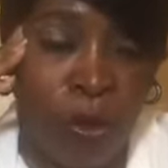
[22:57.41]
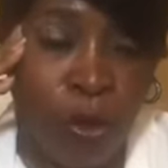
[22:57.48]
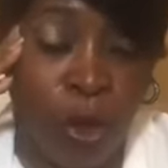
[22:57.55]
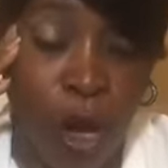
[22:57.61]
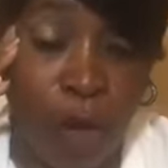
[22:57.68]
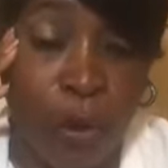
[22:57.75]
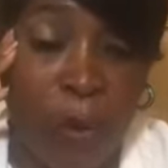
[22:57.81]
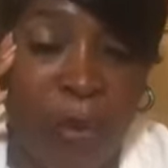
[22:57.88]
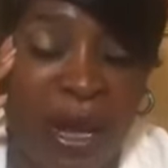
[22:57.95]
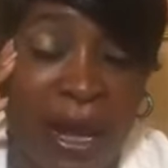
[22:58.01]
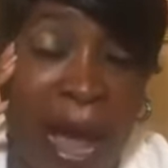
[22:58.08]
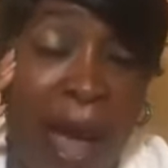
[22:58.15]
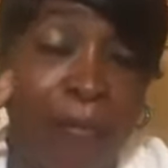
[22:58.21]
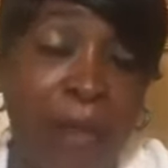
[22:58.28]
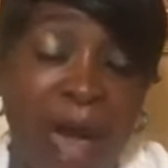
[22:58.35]
Glory be to
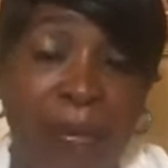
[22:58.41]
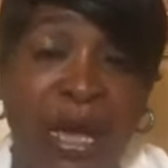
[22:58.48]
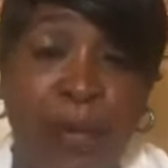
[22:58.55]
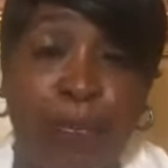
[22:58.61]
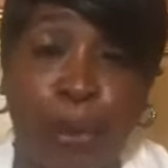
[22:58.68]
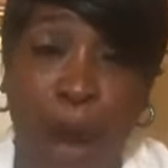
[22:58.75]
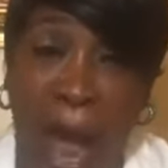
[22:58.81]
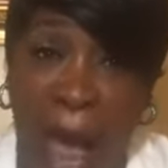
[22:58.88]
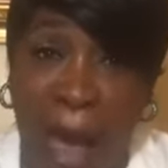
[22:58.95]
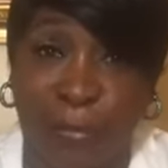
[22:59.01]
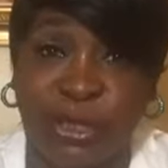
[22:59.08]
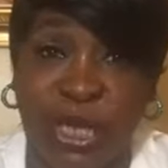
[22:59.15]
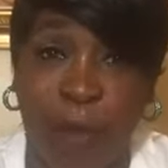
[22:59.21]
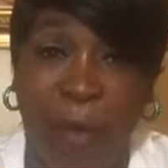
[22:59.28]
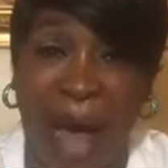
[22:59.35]
God. Maybe
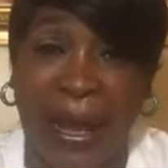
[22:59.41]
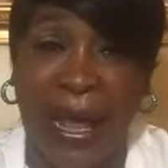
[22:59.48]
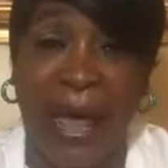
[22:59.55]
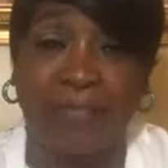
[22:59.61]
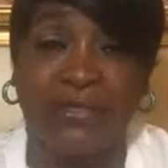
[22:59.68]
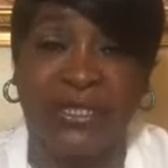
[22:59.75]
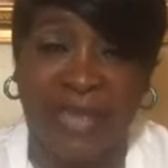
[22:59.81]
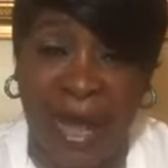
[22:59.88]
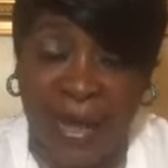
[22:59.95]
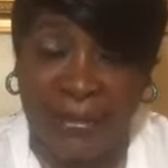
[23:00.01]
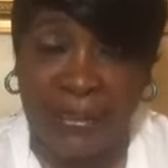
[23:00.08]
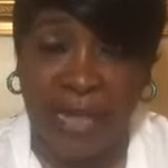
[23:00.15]
perhaps somebody have said